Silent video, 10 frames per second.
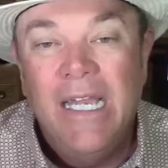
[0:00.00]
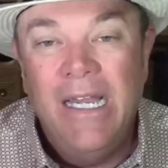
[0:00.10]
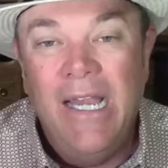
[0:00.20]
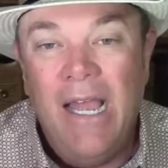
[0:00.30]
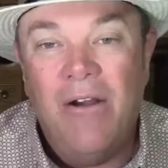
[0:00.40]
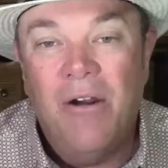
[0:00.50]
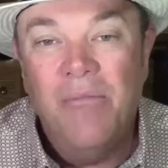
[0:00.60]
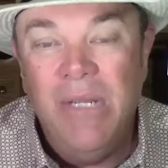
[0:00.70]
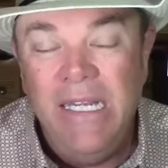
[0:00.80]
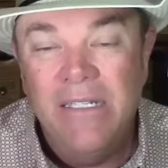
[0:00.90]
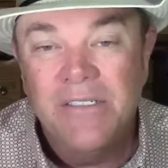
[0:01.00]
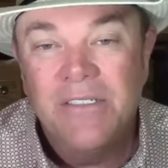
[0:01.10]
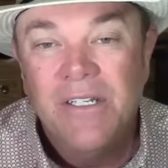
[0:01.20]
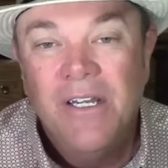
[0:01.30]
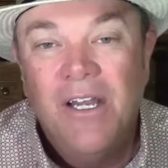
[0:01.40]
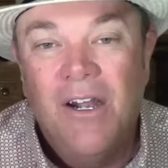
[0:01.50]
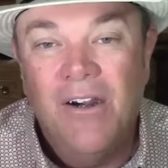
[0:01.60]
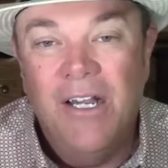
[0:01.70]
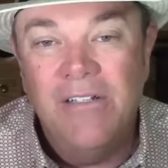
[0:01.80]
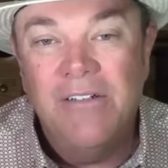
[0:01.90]
and now our beans
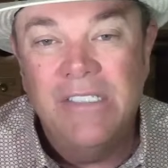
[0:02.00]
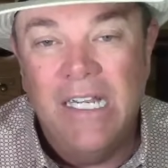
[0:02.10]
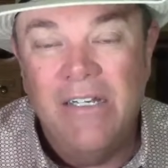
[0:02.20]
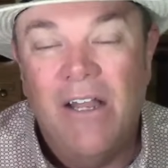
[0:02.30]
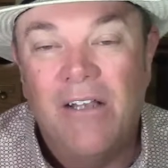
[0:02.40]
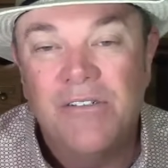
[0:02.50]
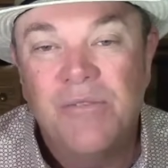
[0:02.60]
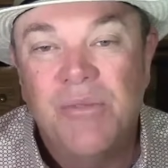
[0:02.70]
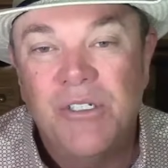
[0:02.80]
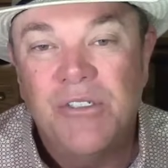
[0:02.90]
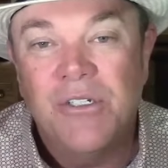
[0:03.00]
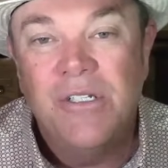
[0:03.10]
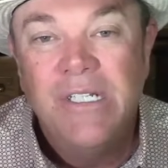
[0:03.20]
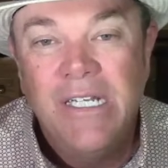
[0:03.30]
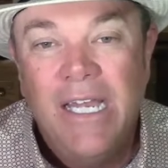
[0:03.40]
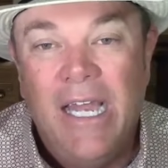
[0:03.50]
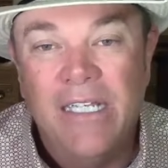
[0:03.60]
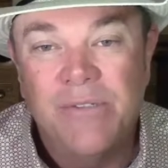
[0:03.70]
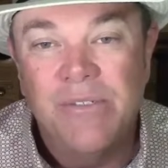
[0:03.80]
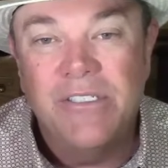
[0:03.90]
are under $10 a bushel
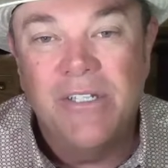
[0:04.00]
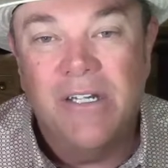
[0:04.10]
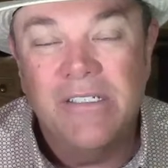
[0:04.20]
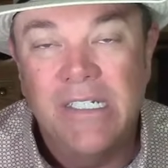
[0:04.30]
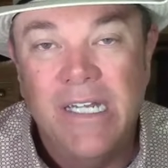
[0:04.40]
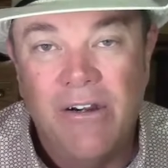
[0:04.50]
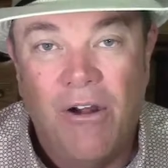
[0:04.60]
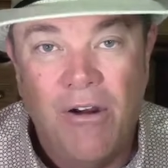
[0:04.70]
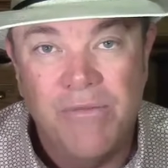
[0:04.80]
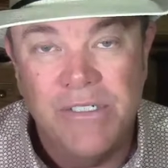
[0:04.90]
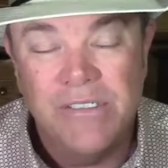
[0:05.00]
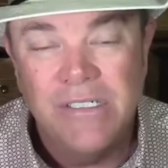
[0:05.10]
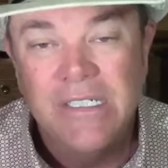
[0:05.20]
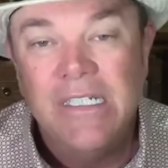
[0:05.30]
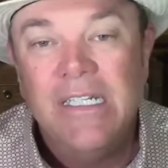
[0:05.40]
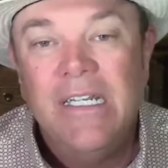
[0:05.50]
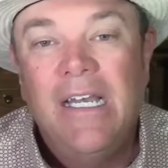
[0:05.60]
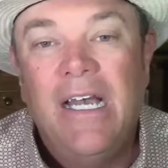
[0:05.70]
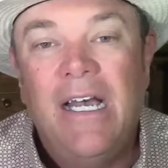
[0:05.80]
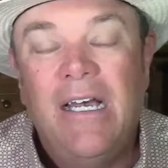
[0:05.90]
as we start to near harvest.
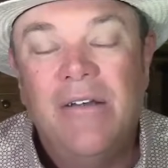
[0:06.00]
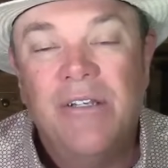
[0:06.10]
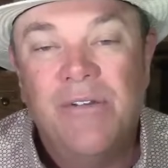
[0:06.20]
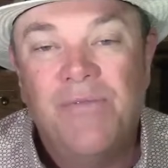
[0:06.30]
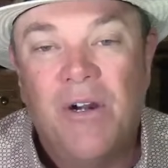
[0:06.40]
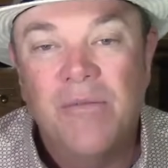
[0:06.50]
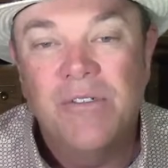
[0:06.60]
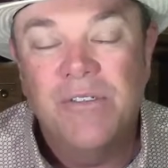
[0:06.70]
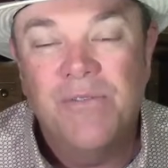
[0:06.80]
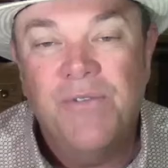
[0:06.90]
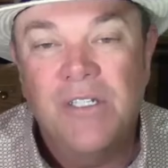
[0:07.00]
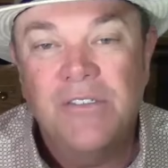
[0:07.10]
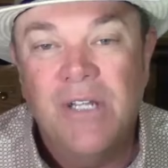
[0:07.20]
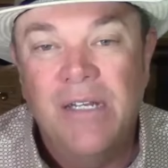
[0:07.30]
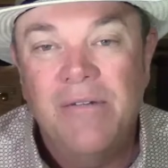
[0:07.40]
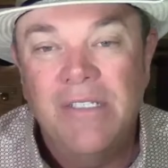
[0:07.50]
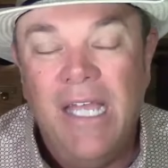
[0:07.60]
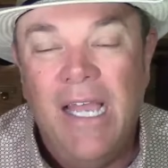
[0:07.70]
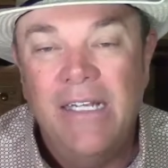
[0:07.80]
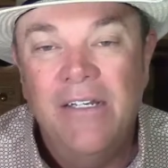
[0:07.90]
Your farmers are frustrated with
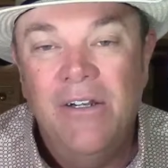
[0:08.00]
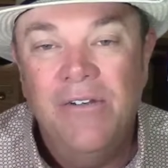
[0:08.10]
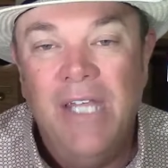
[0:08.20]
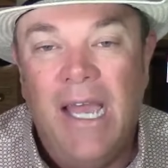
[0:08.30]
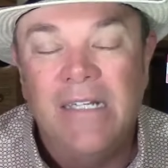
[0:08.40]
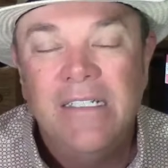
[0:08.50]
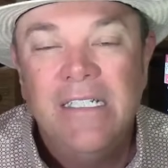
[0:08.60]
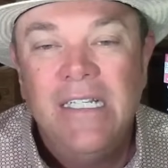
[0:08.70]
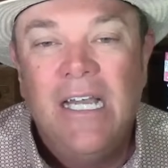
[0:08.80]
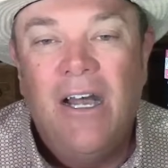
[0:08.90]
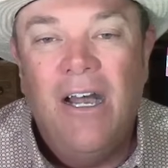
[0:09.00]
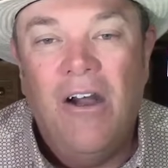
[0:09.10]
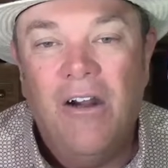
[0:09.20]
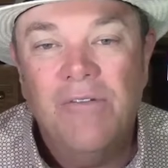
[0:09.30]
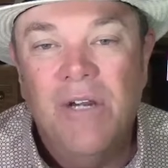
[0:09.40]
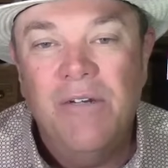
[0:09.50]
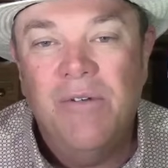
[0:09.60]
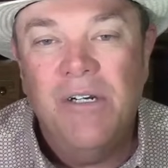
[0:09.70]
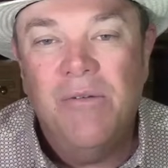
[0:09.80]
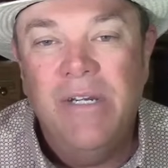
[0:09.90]
that, you know that. Hard red
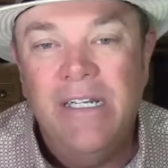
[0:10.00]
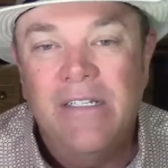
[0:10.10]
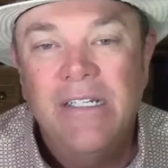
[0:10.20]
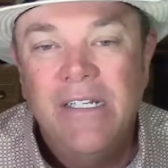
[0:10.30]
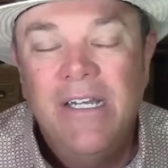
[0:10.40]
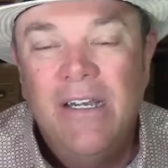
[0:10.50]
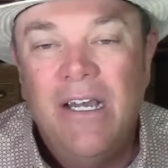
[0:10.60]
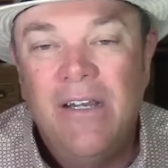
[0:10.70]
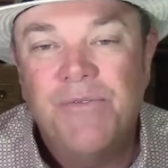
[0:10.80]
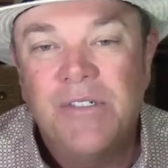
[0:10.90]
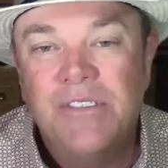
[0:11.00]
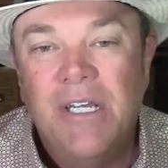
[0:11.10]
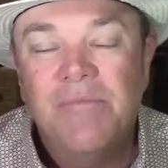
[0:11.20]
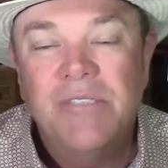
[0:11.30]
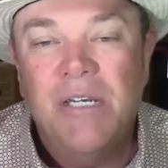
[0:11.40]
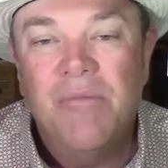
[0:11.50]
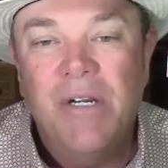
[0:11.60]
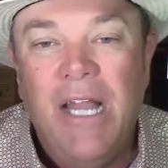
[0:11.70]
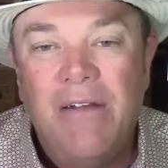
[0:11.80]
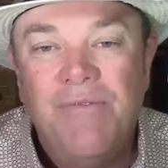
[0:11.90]
winter wheat for September
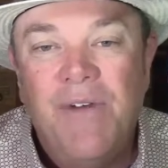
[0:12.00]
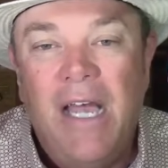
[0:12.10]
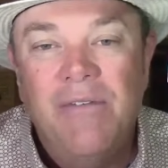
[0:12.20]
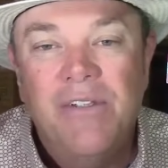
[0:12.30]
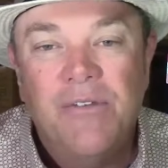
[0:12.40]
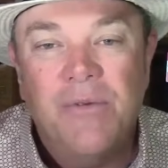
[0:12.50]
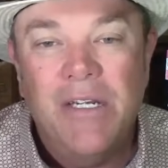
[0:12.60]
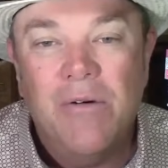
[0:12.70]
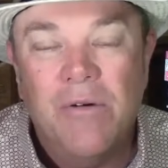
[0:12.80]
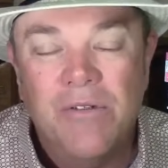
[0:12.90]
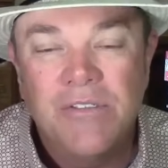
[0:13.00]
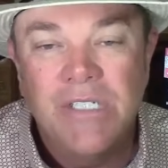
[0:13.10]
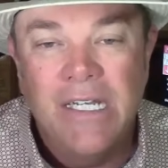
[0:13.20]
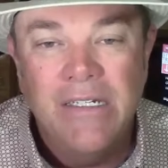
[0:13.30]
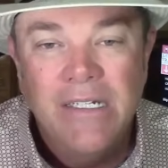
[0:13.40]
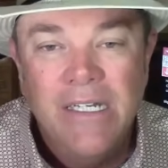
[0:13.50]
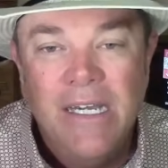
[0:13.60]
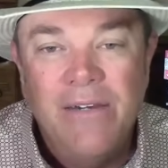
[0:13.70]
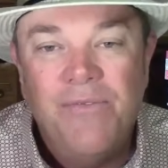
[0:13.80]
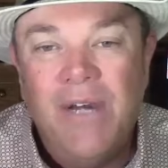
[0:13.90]
down 5.75 cents
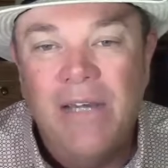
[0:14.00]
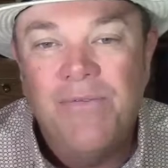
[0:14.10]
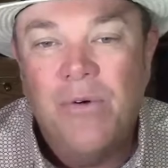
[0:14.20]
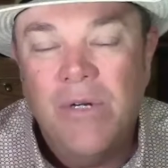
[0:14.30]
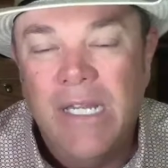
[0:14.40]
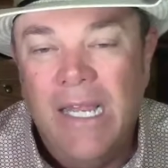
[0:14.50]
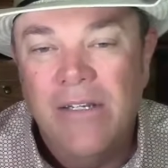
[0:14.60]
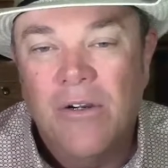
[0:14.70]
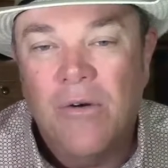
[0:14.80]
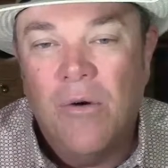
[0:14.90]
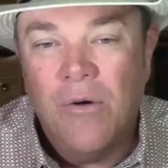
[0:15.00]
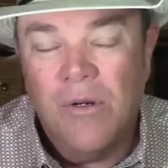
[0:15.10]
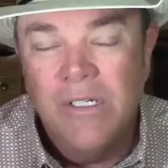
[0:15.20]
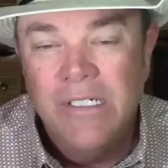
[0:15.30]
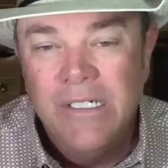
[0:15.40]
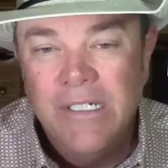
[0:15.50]
at 5.48 and a quarter.